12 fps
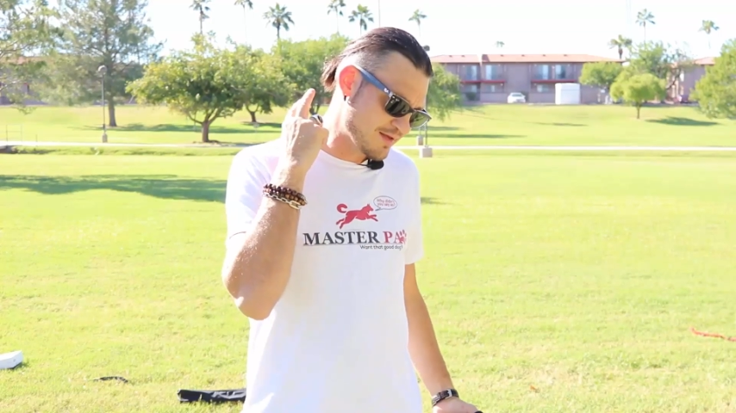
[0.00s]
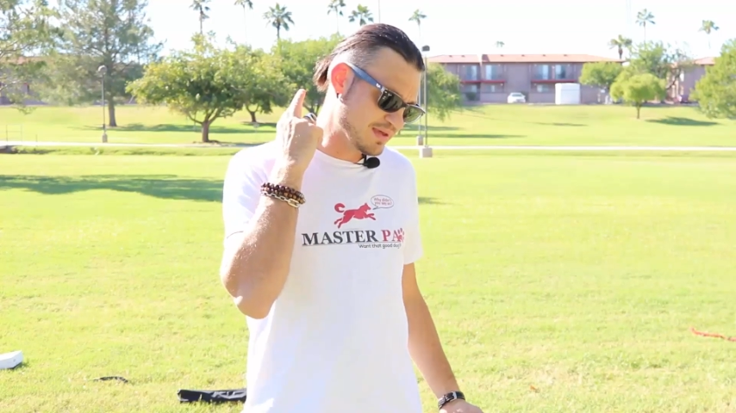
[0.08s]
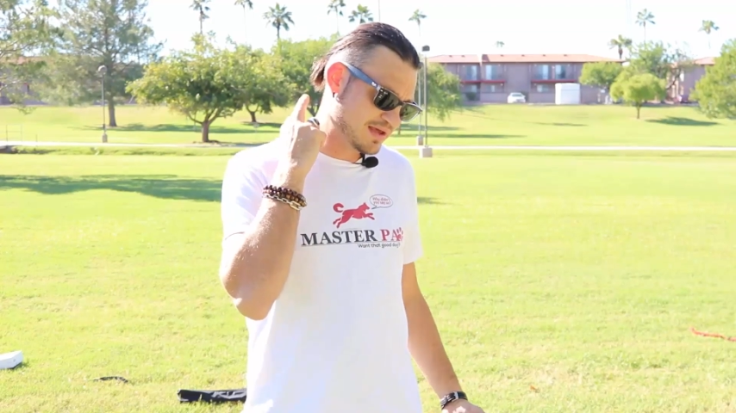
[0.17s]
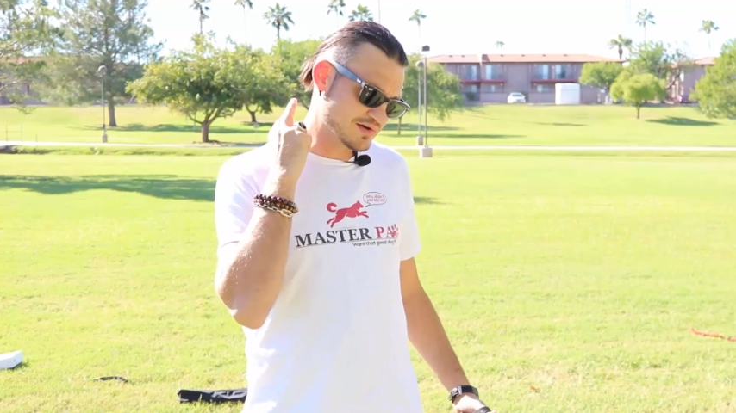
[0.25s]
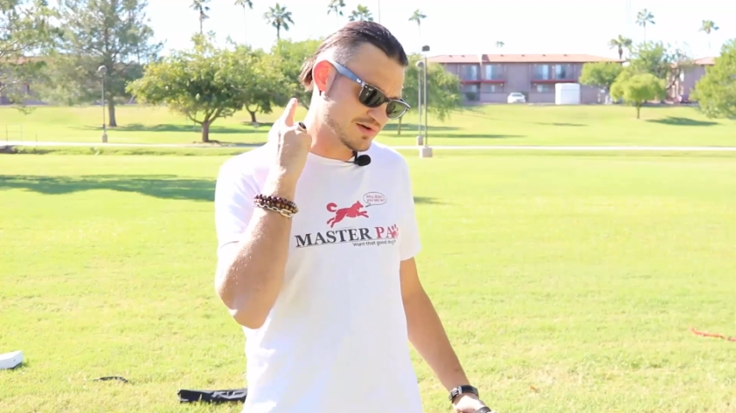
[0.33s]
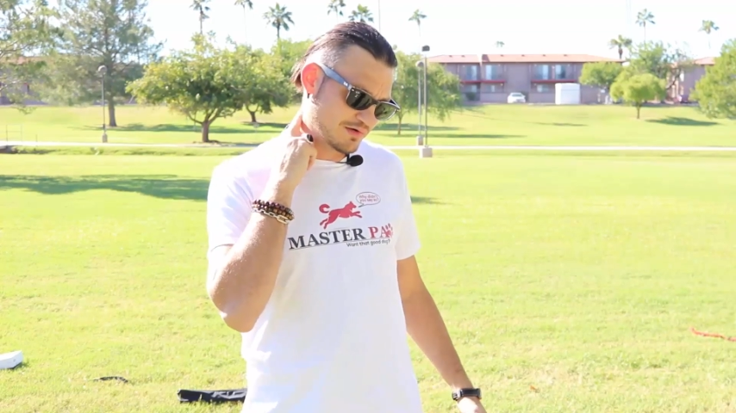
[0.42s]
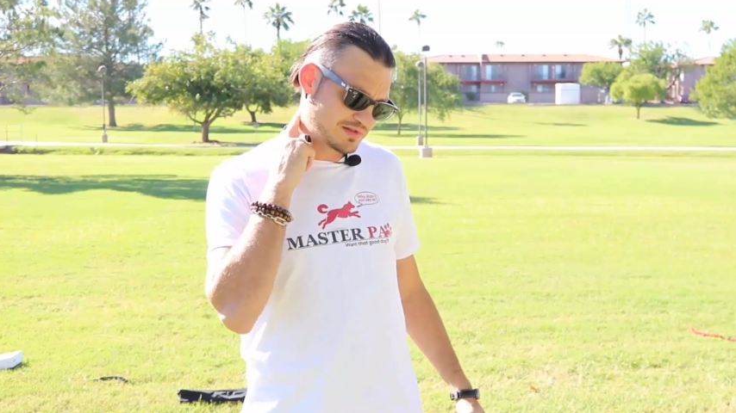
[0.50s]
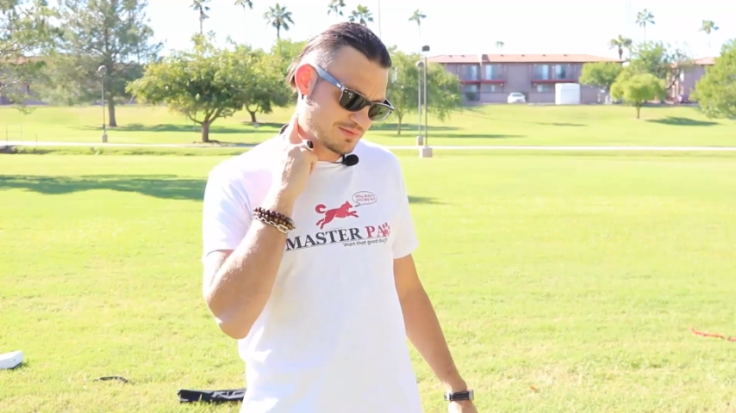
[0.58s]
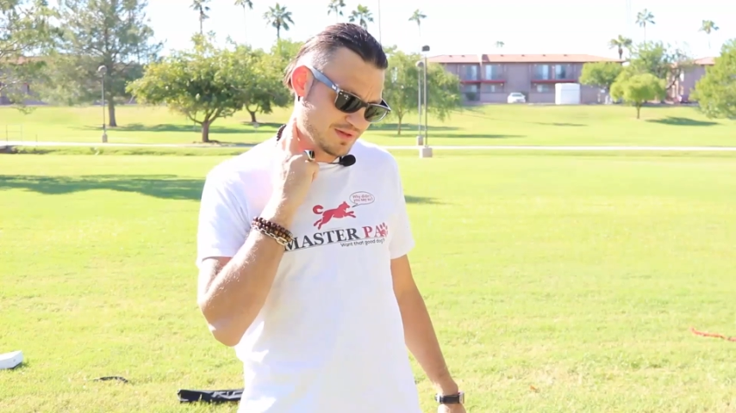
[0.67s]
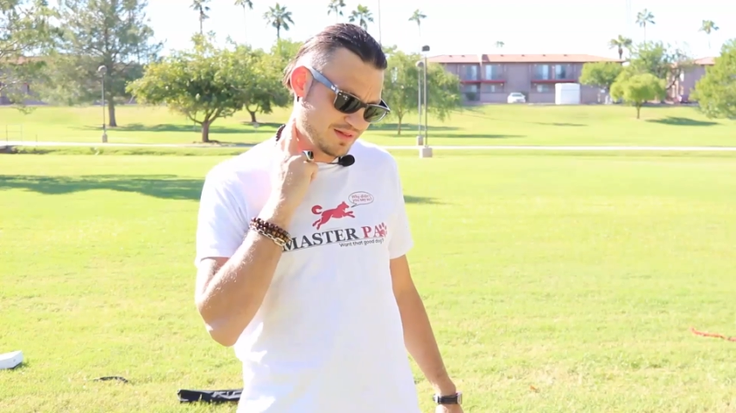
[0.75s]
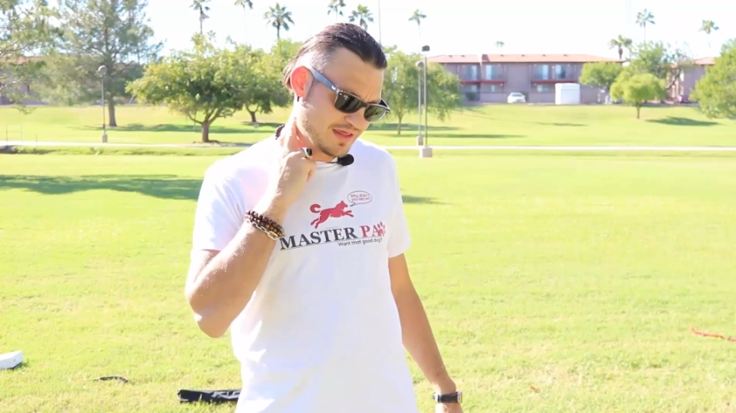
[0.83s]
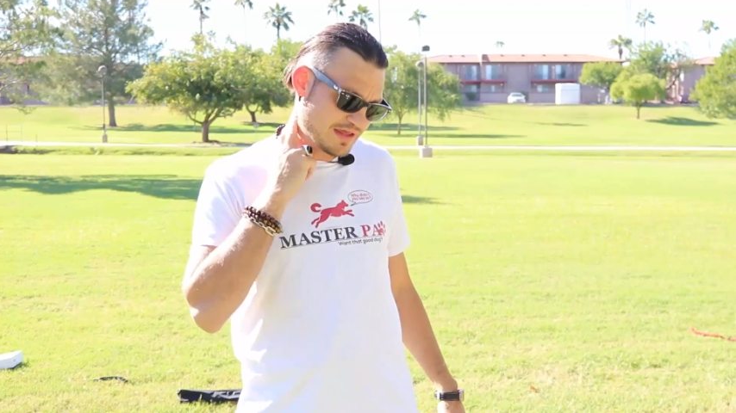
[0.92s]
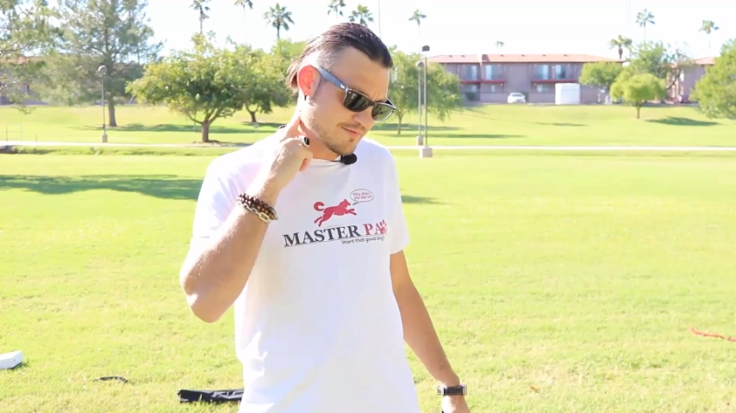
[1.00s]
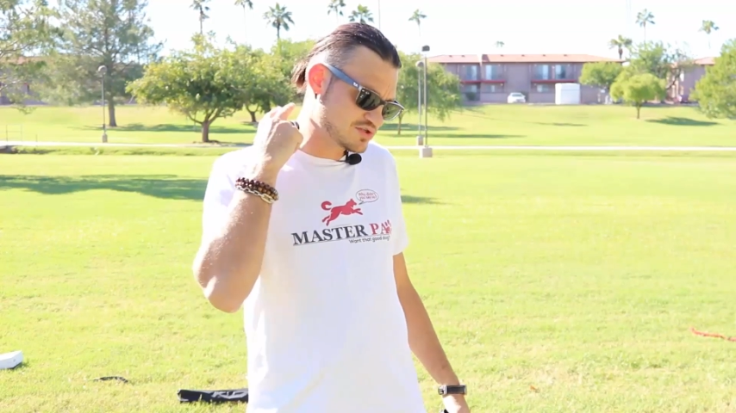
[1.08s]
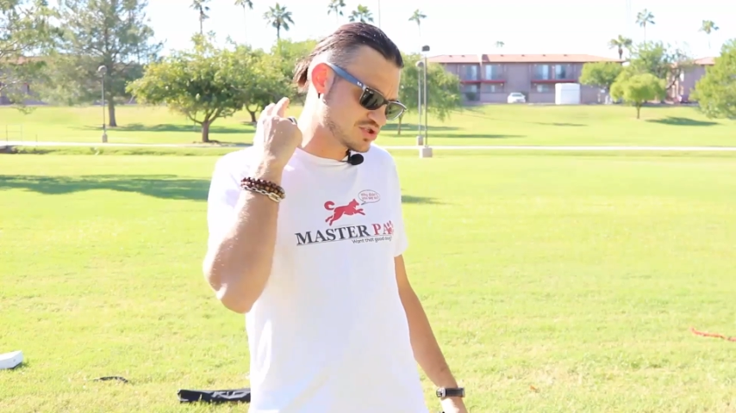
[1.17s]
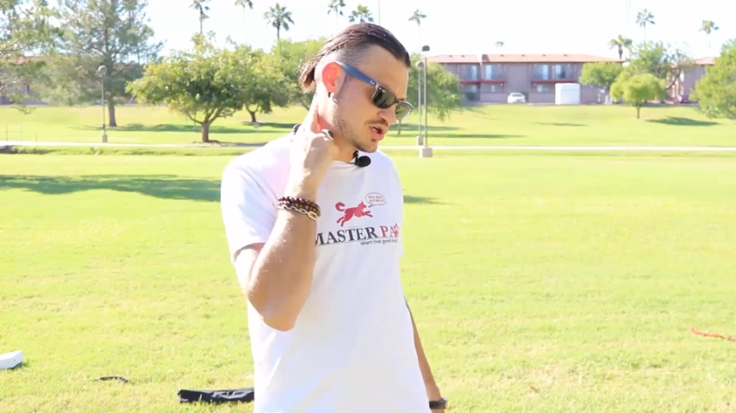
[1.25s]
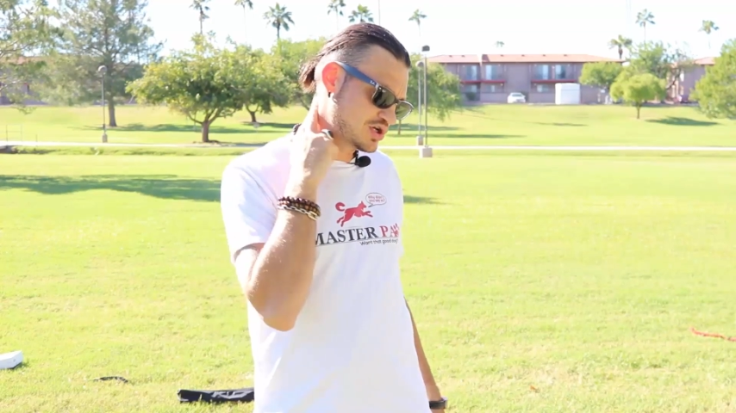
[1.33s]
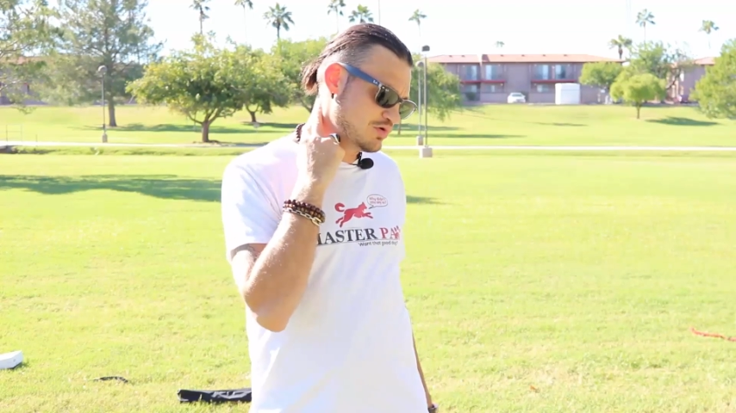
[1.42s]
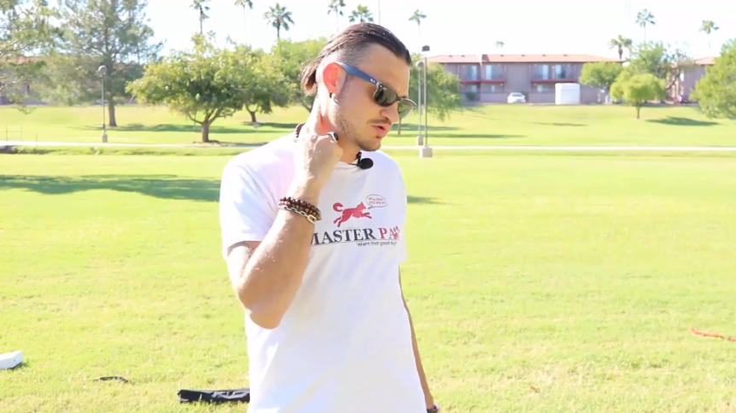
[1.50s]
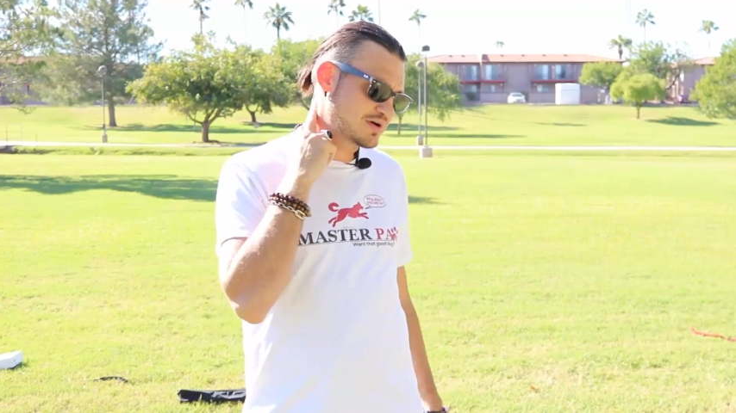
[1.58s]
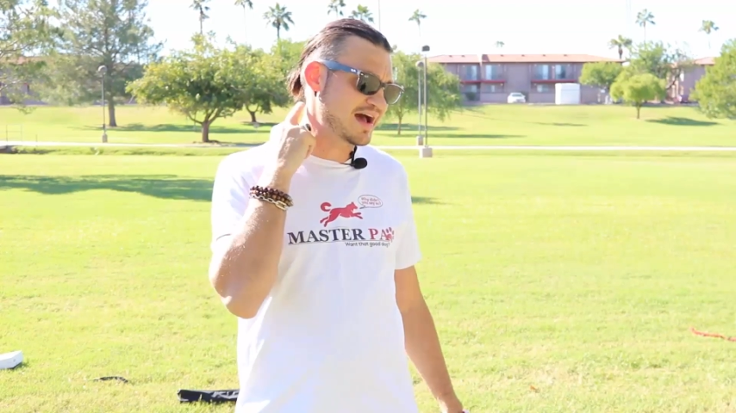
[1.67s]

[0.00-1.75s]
because ultimately if two